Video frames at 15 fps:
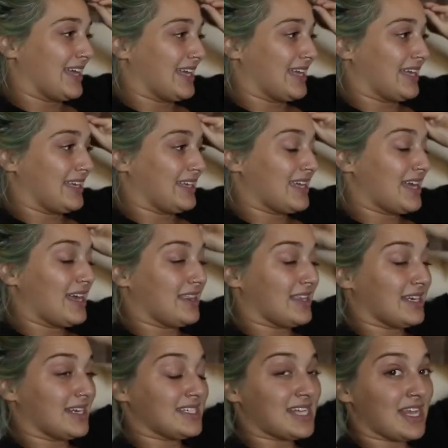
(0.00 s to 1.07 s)
And yeah, and
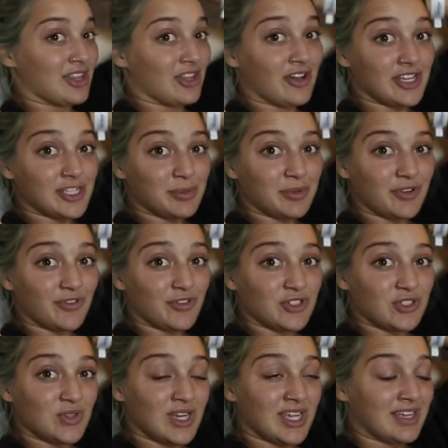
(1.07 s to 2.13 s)
then I sat in the hospital for
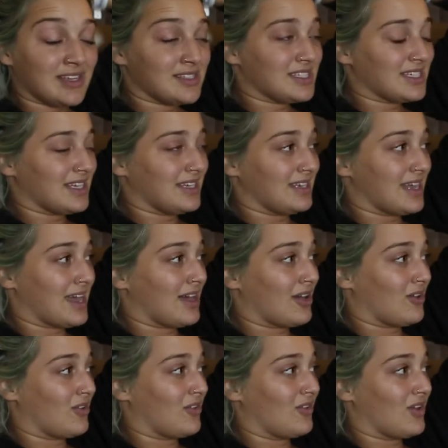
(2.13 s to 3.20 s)
2 days, and
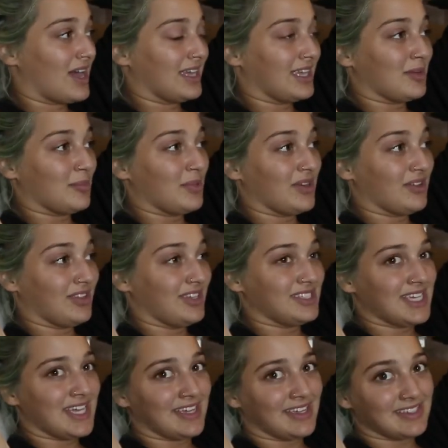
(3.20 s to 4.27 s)
now I can barely
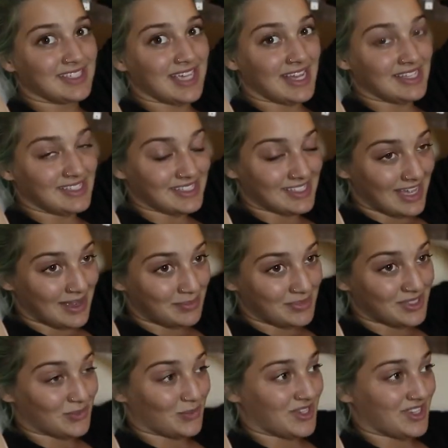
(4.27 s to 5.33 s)
take 10
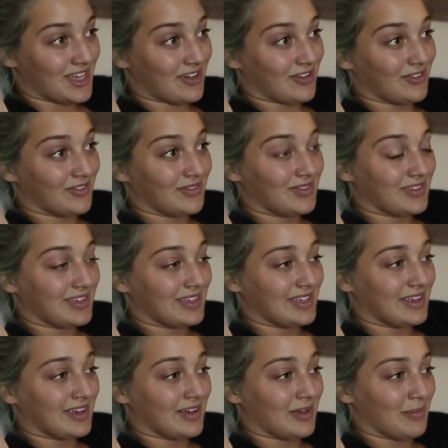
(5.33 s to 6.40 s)
steps without
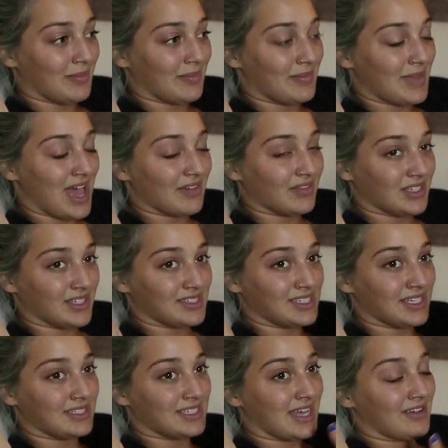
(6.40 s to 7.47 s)
having to
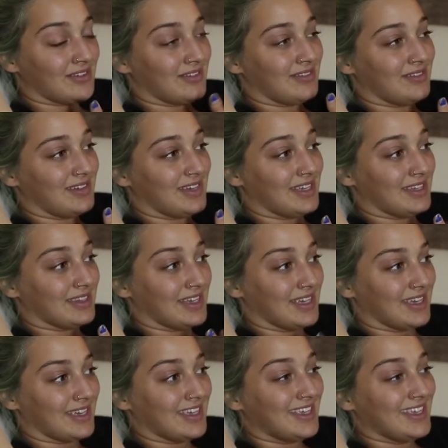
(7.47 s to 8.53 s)
sit down and,
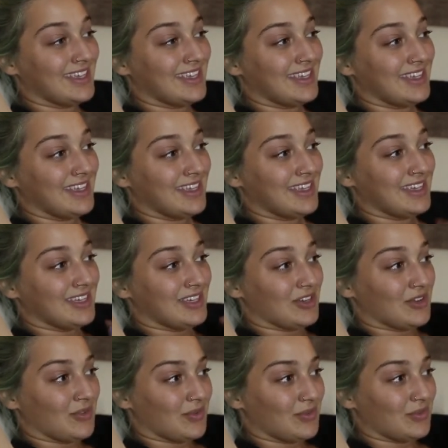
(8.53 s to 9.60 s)
like, you
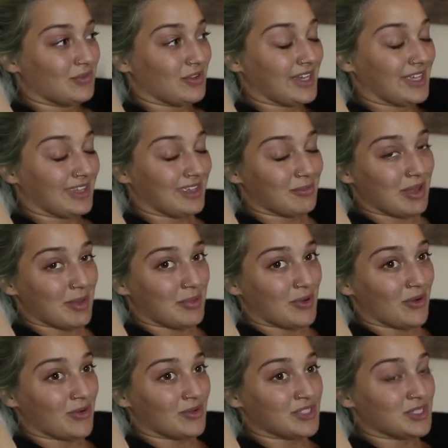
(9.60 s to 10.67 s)
know, regulate my
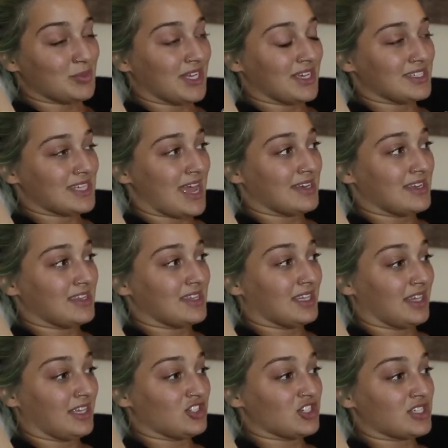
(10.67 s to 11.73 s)
pulse, because
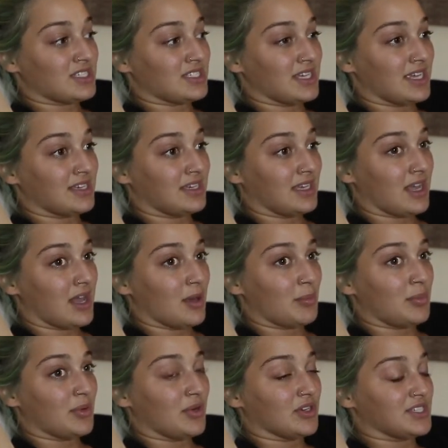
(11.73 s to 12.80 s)
anything, like just standing
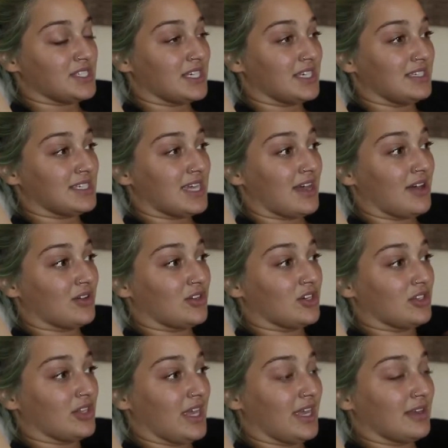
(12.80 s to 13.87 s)
up or sitting down
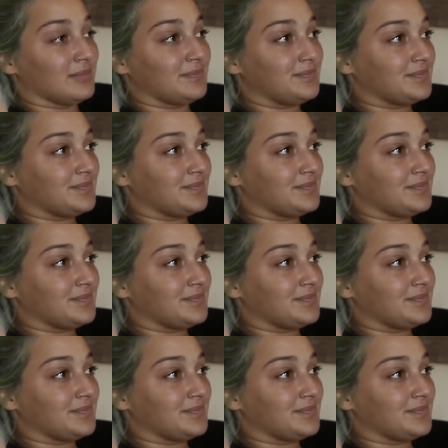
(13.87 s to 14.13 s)
or, like,